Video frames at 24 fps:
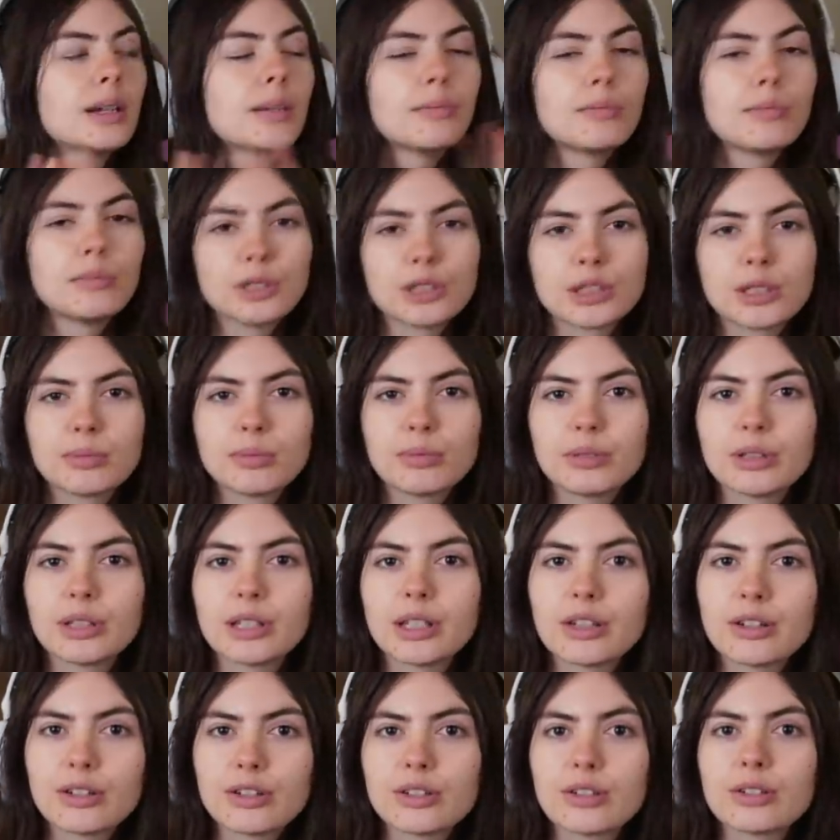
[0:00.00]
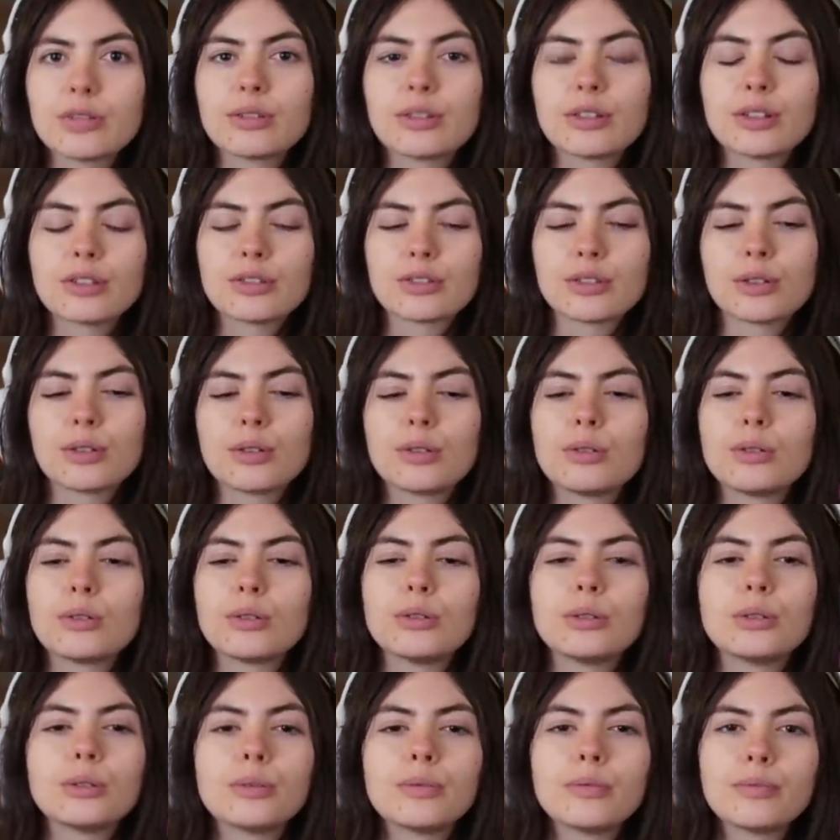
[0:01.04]
multiple layers to it. There's the
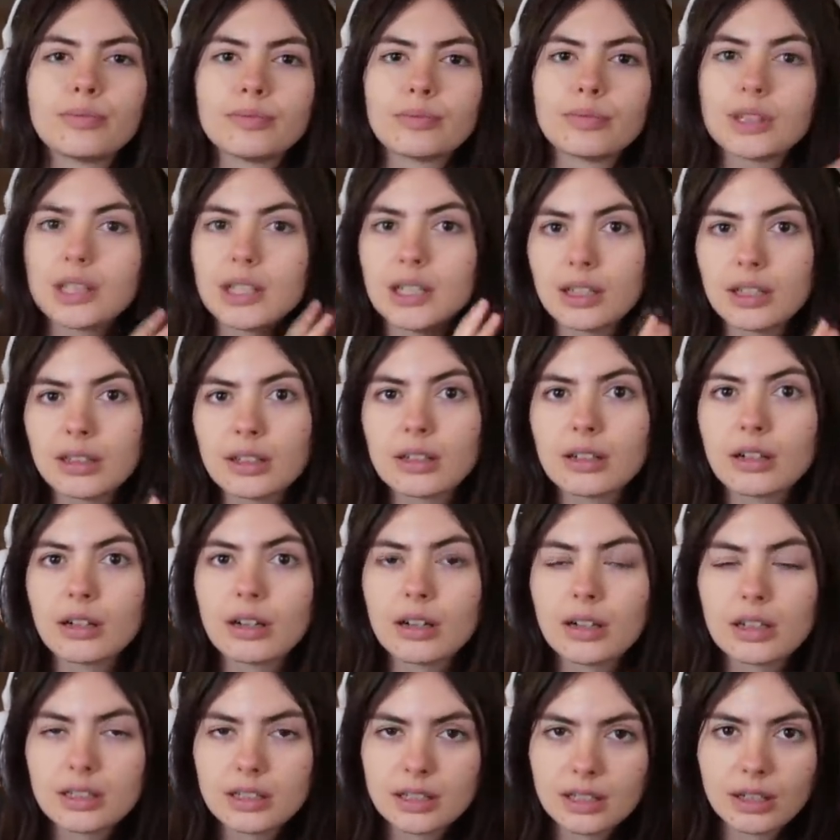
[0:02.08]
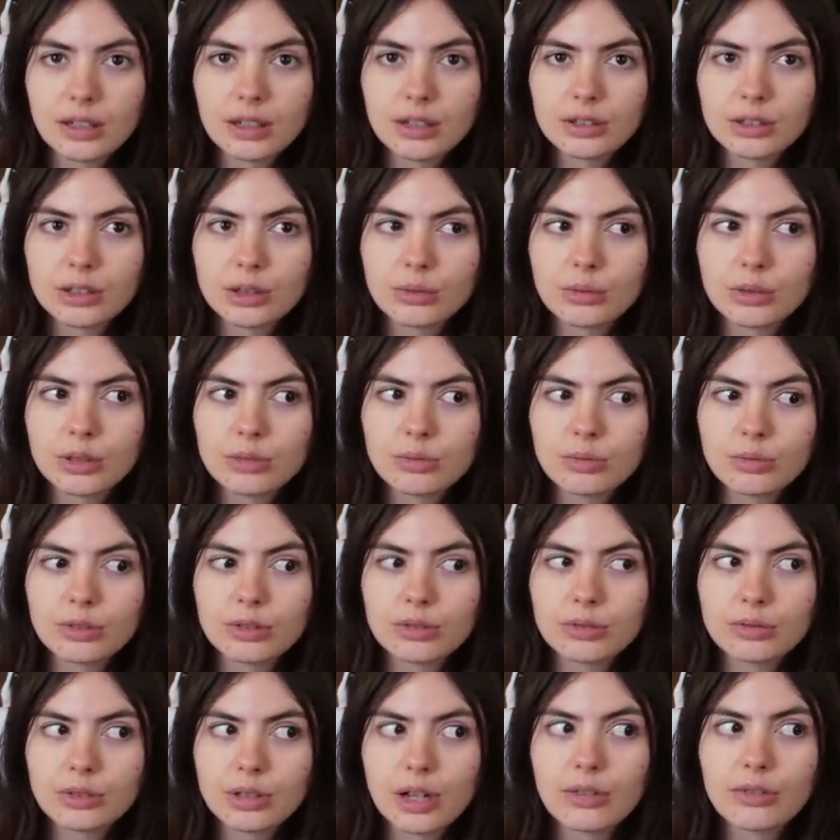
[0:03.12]
whole Ethan Hawke's character, which
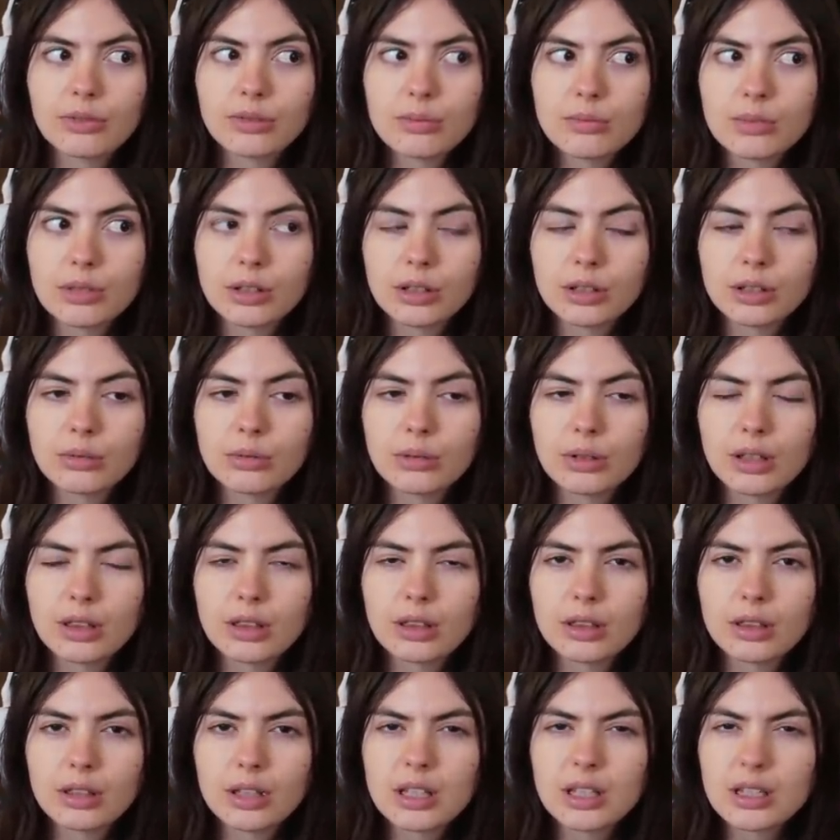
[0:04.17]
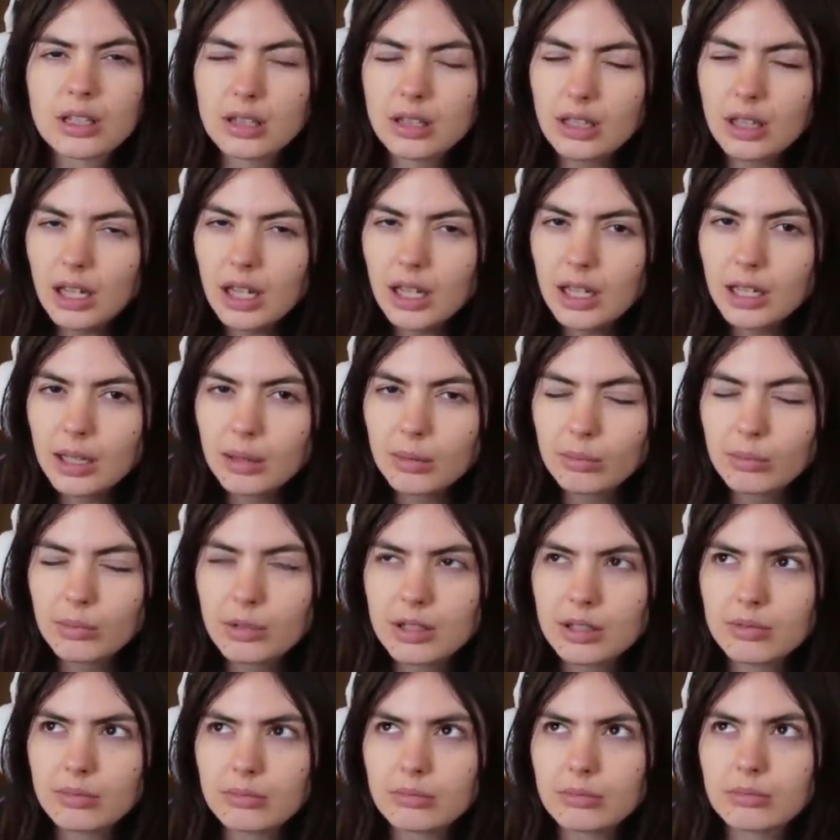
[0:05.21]
we're not familiar with his name
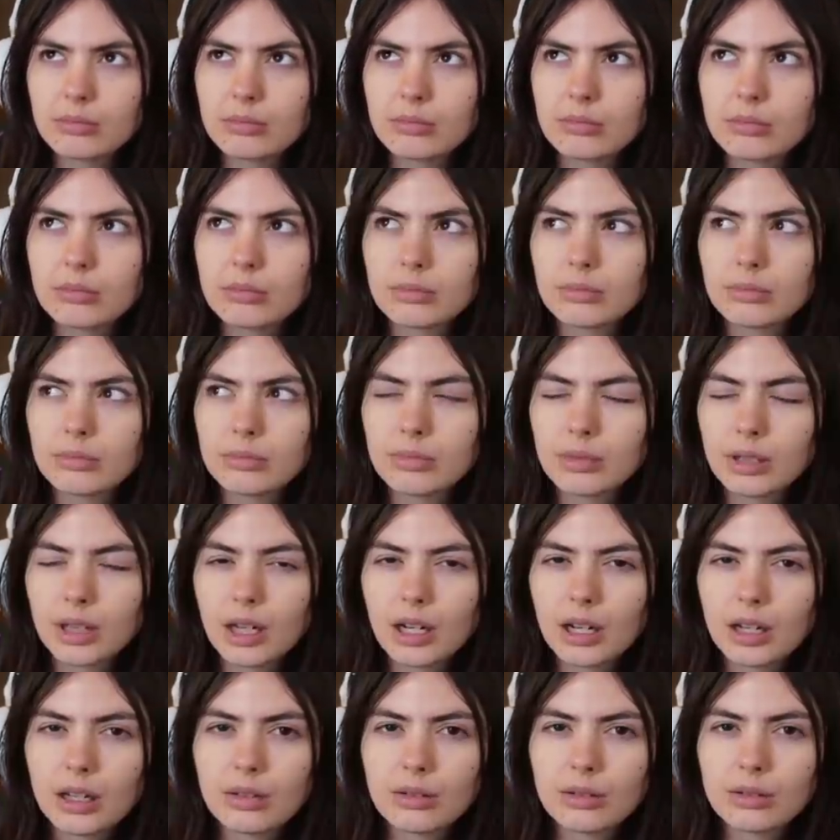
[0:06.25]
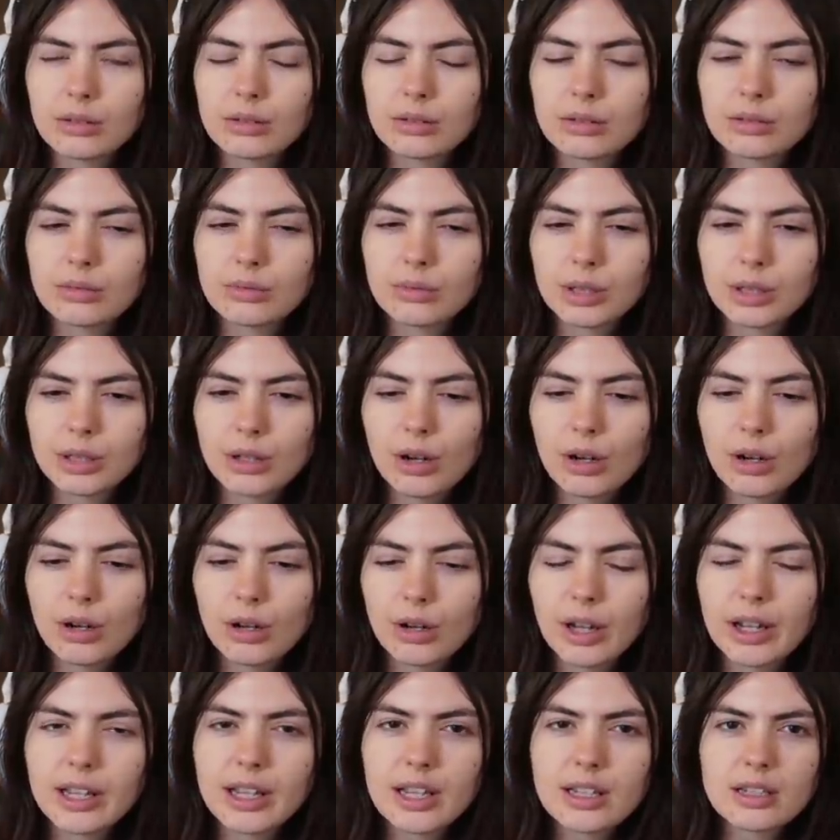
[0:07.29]
that I recall.
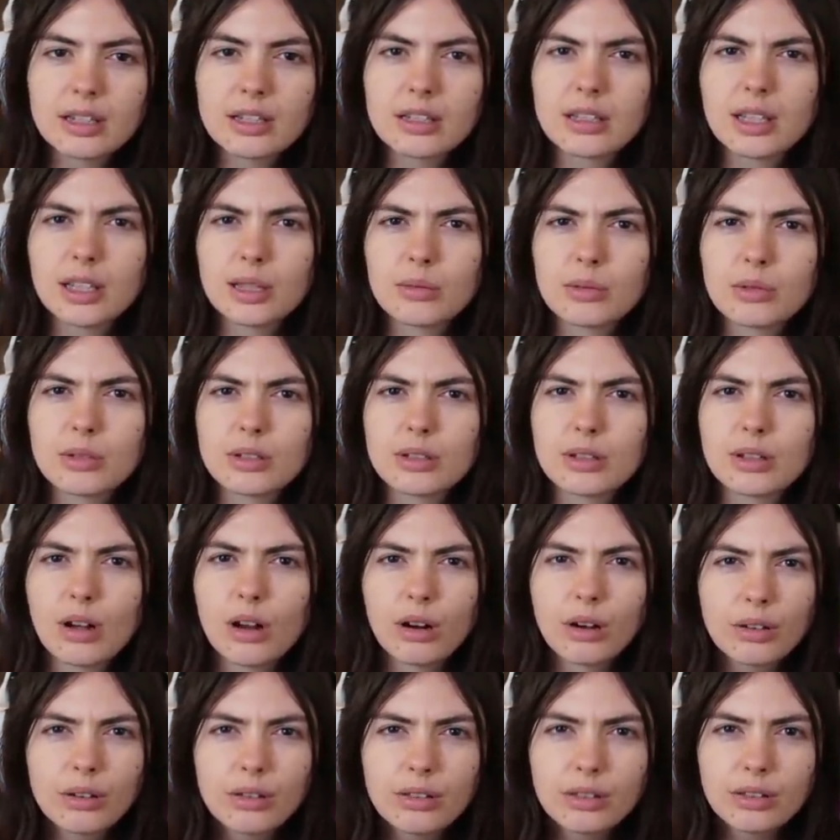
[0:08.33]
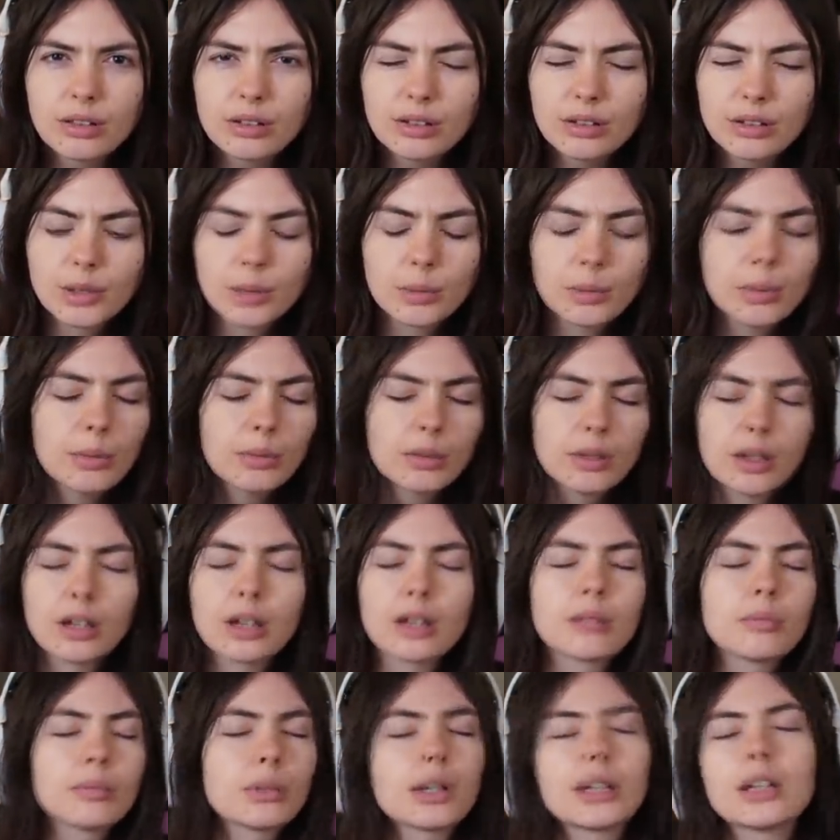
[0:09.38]
I guess his name is Arthur, or maybe
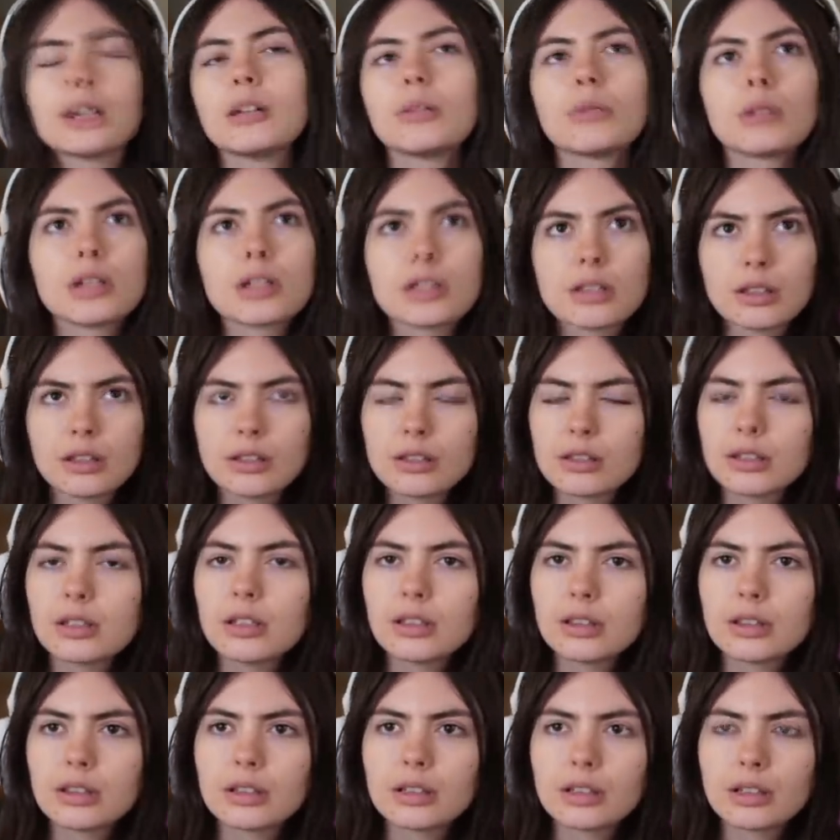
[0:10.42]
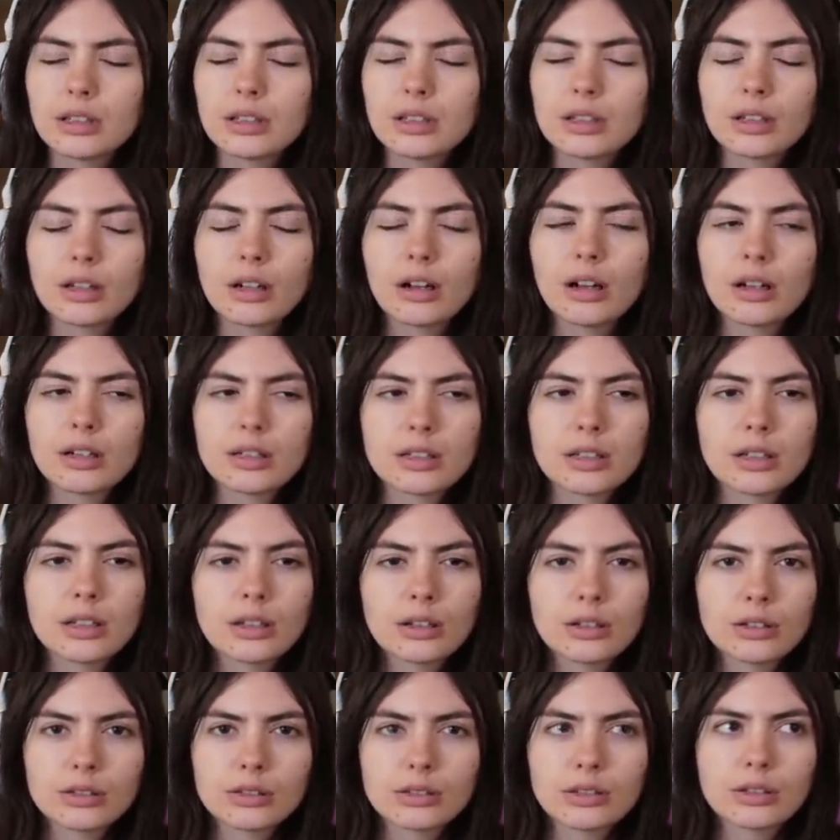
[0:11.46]
not. But anyways, this Ethan Hawke's
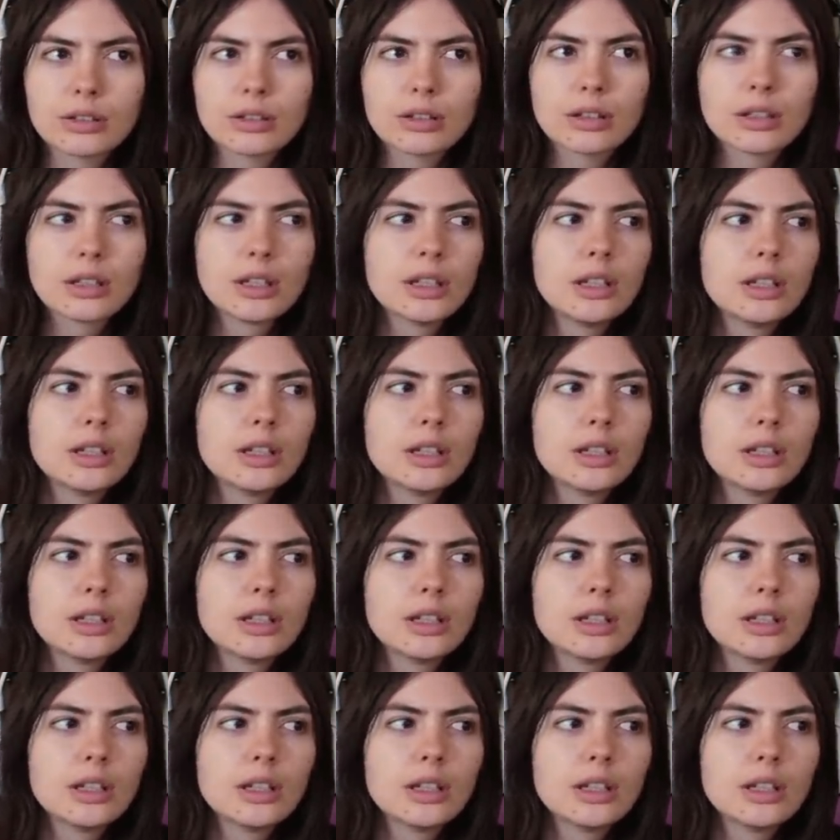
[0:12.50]
character,